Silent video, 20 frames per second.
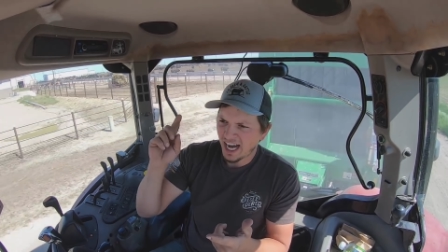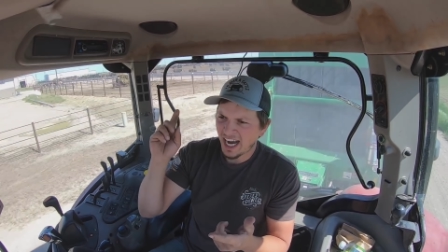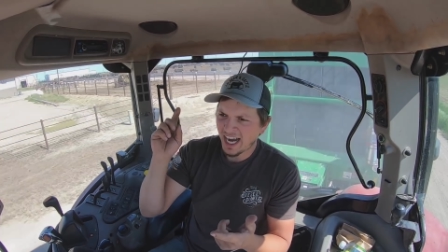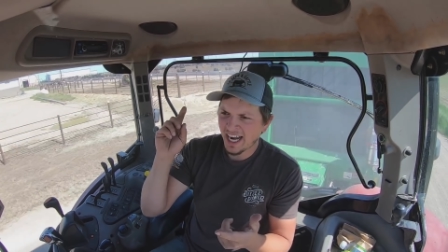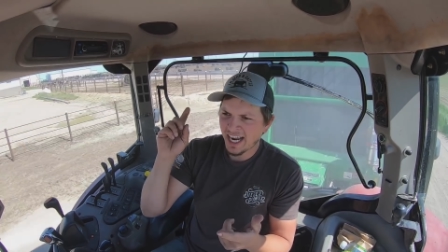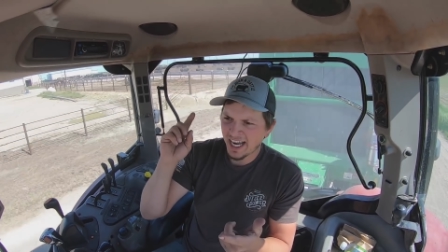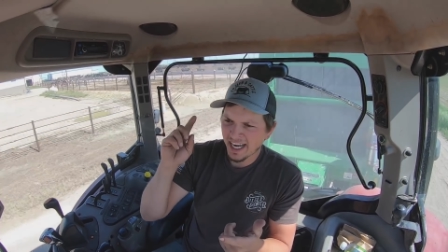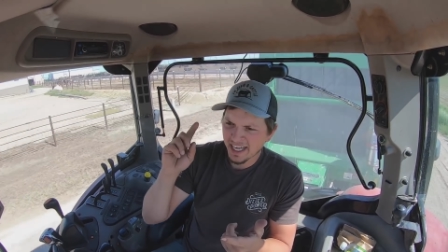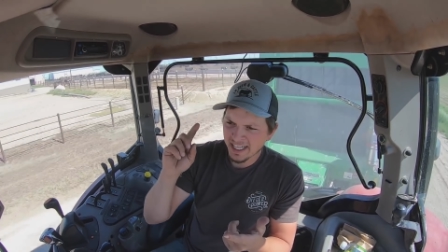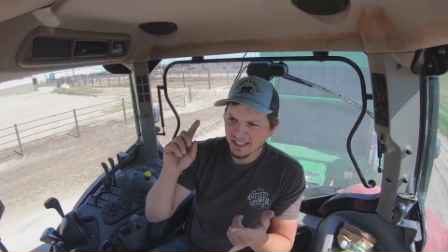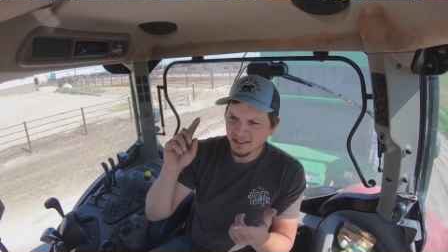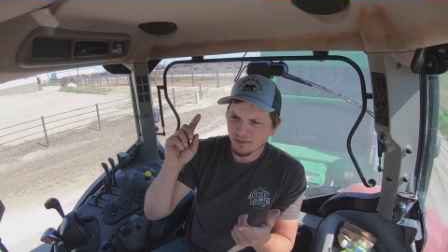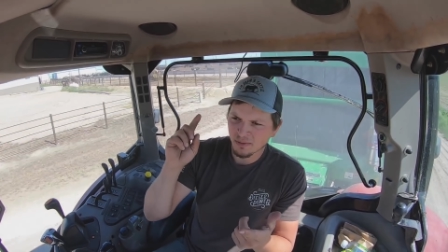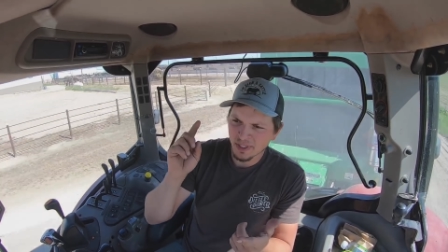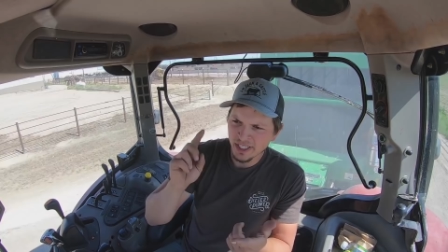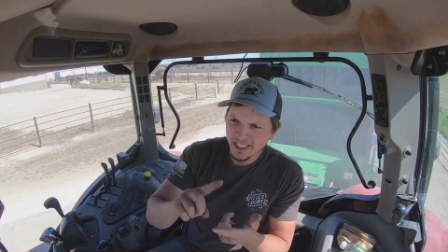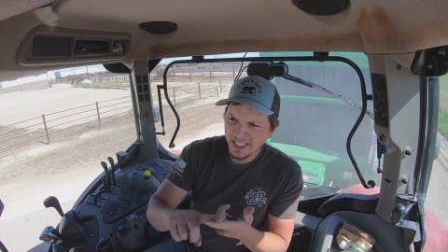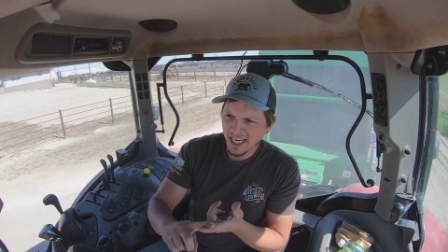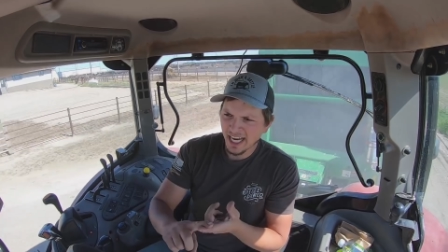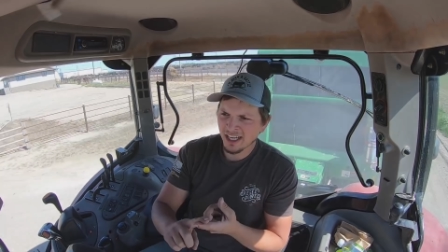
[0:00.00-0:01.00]
I
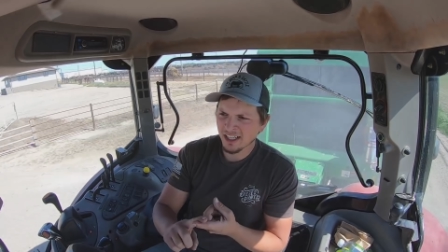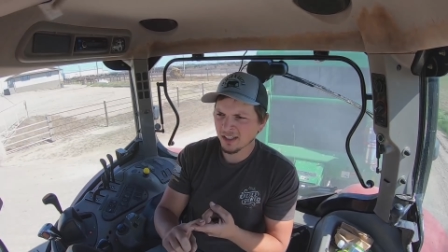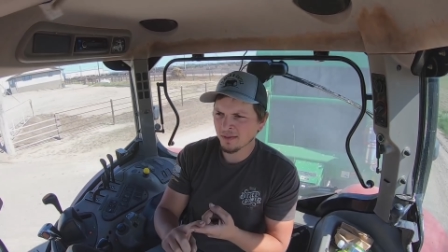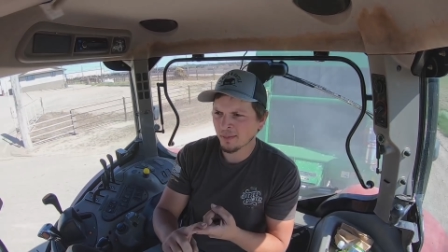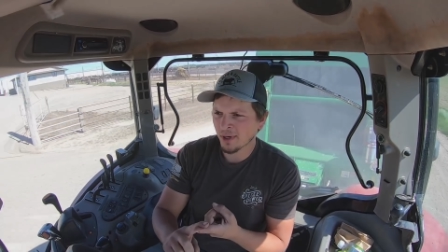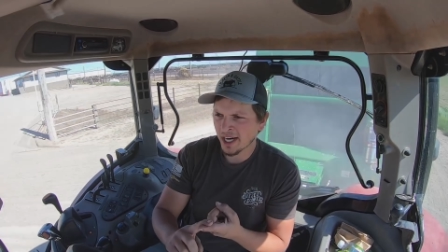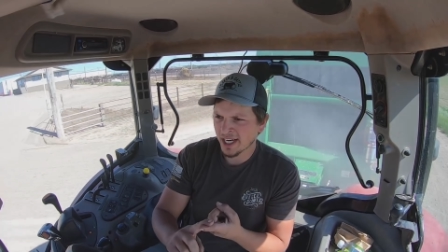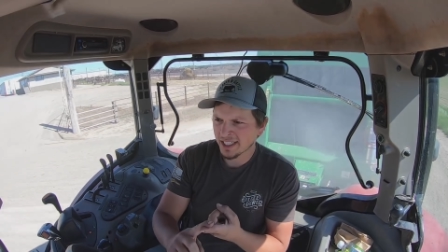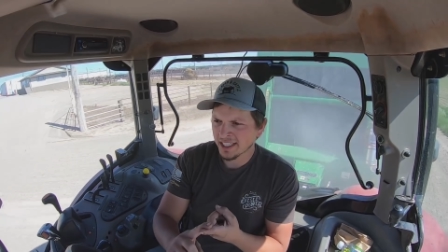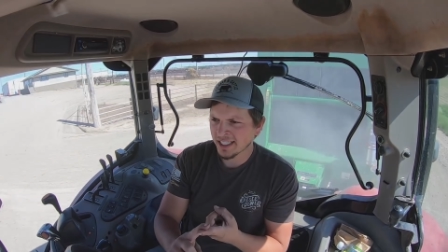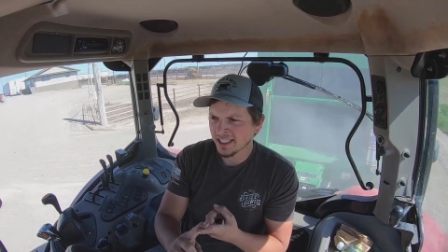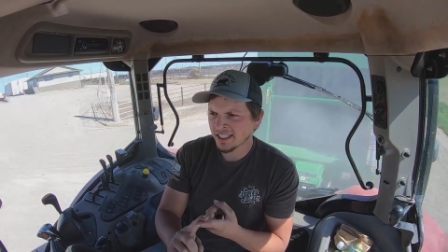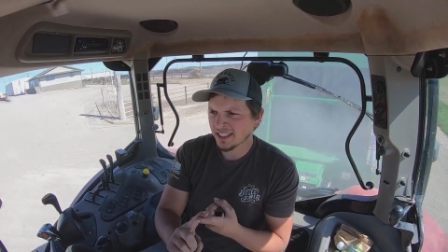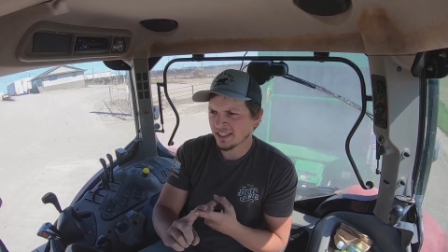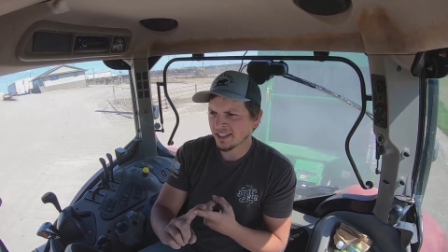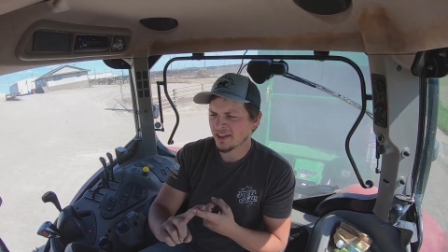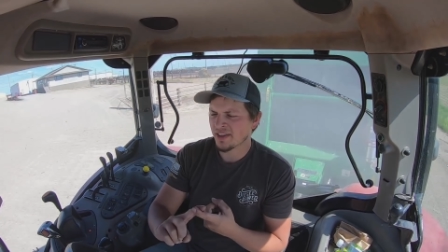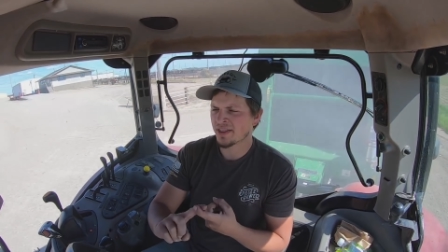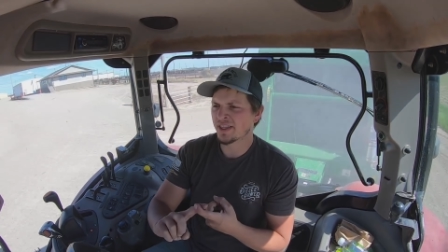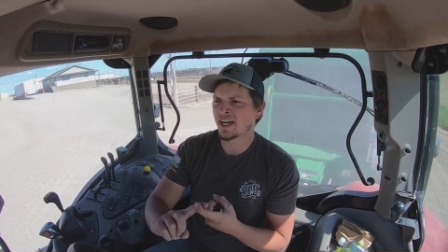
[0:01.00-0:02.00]
recalibrated
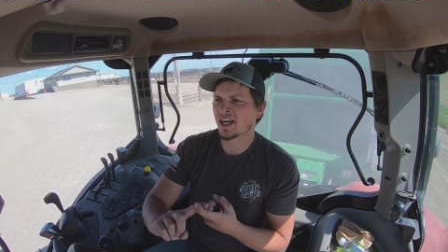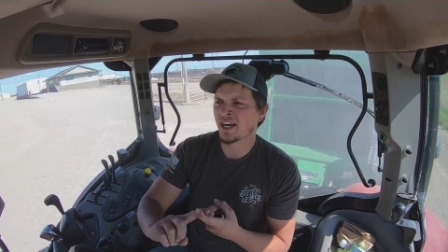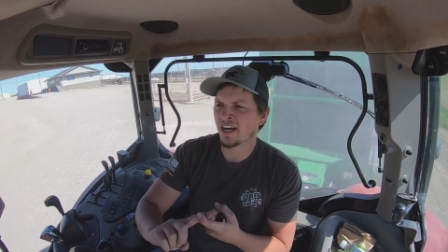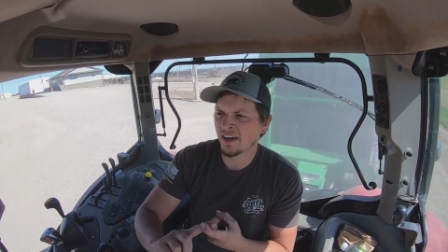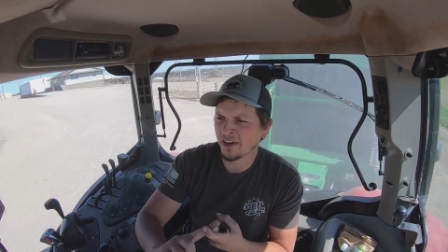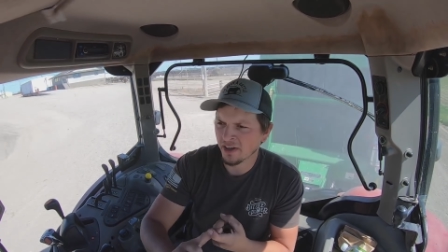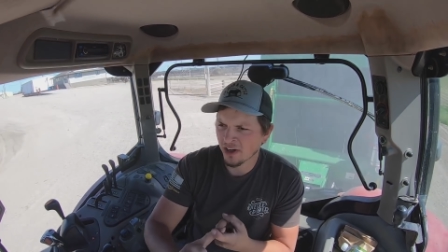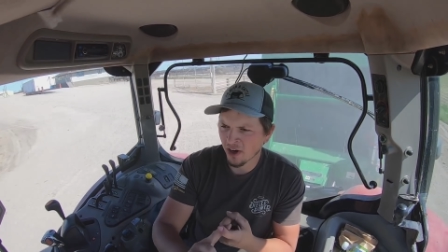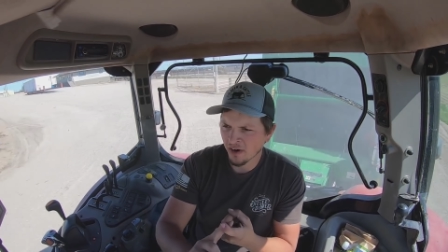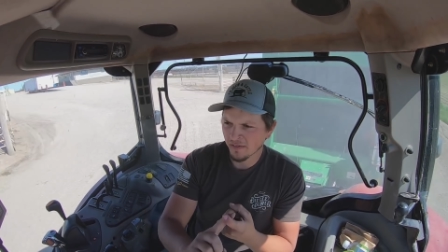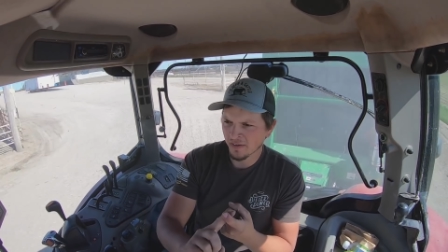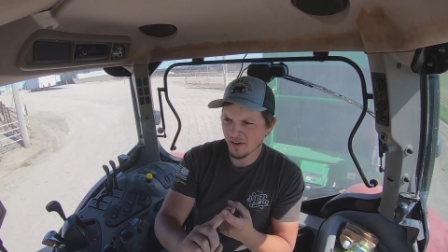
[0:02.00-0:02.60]
the